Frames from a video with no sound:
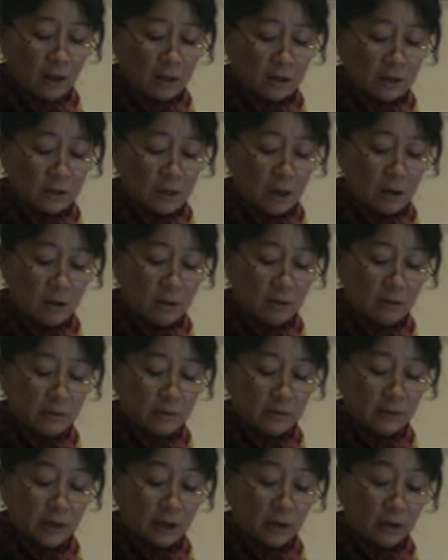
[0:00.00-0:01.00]

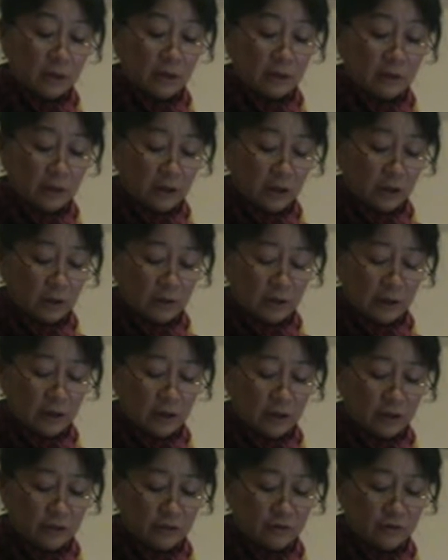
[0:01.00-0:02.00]
So they could, there are a
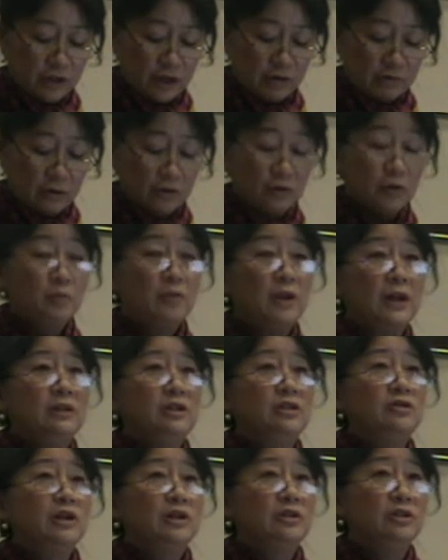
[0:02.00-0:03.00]
lot of general good
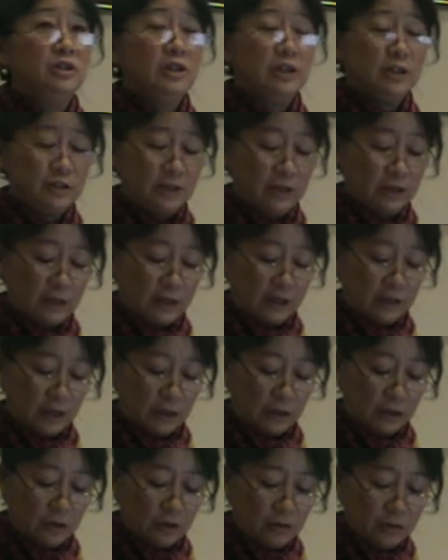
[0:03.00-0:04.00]
practice strategies that
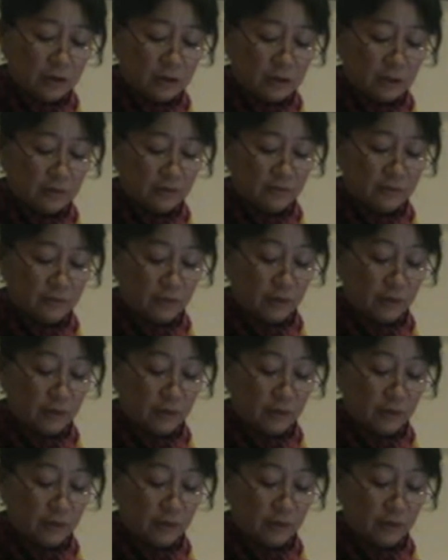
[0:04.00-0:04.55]
they use.